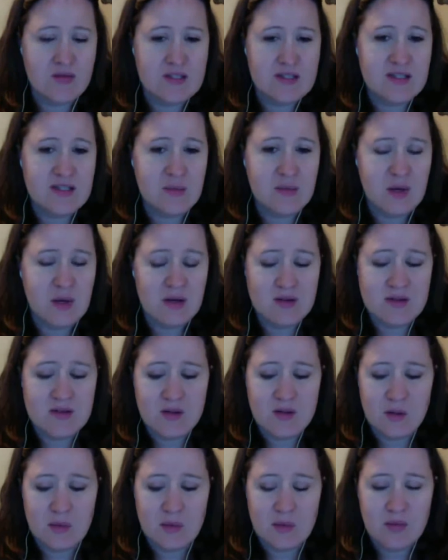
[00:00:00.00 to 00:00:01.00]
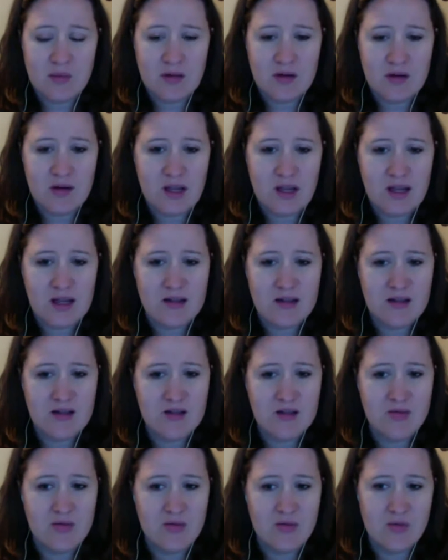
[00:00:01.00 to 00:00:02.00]
the the reason that Periscope and
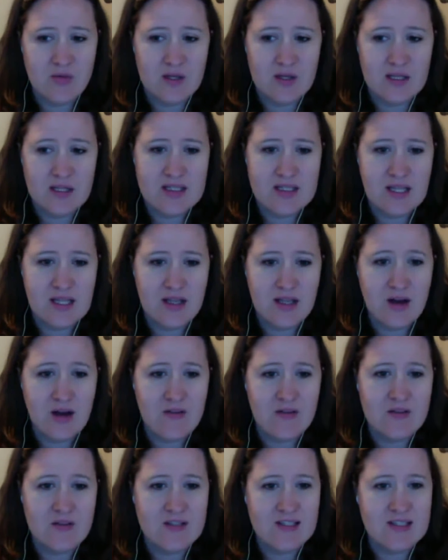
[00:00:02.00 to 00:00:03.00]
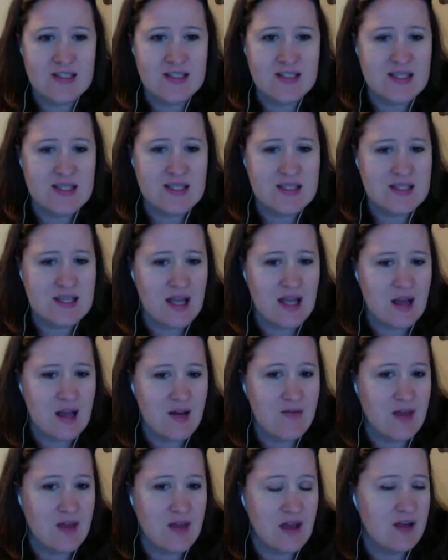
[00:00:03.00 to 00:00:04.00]
Meerkat didn't really take off is because it doesn't
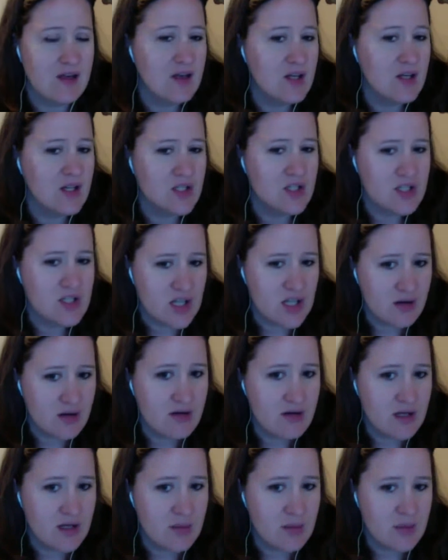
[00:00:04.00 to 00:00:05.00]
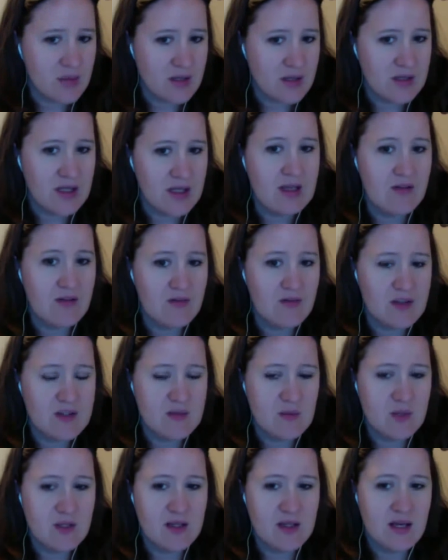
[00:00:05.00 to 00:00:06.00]
have that sharing ability that
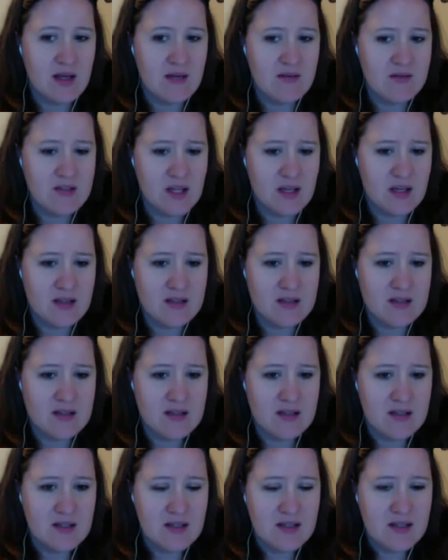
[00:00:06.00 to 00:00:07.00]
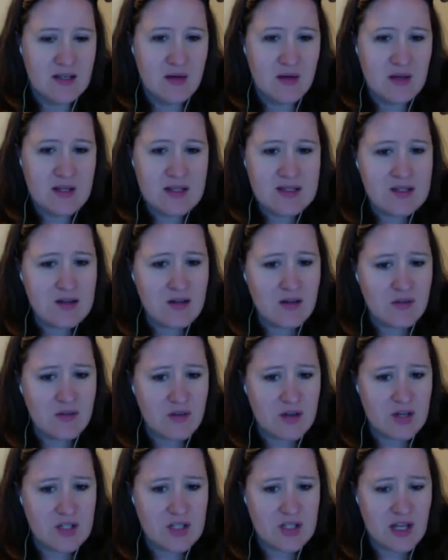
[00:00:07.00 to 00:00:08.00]
Facebook Live does. Now, is
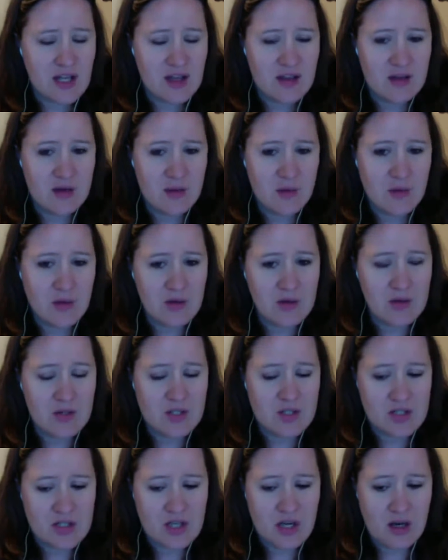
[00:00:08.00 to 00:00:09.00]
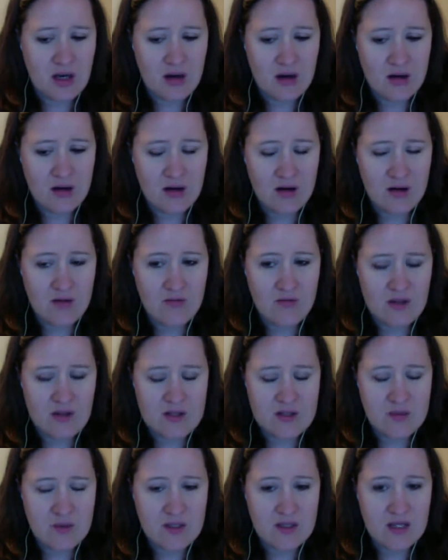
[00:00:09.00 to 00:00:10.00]
there a functionality where you can share a
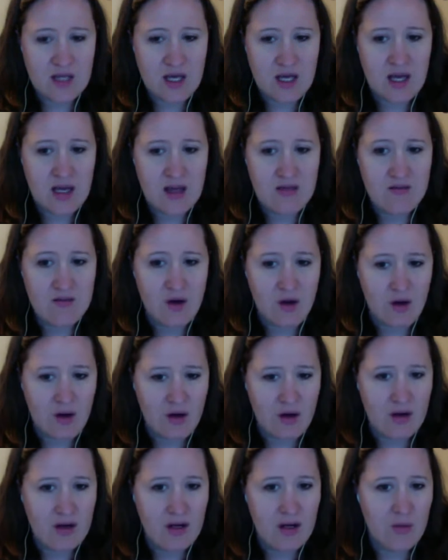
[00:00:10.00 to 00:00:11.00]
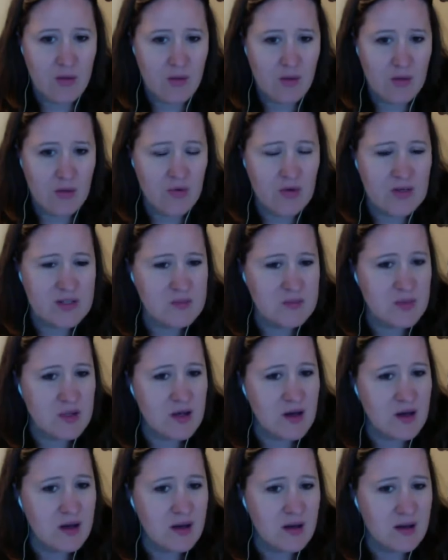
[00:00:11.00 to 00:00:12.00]
Facebook Live on a
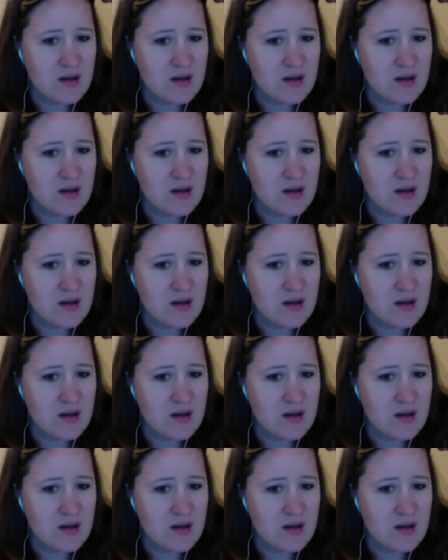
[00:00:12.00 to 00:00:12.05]
WordPress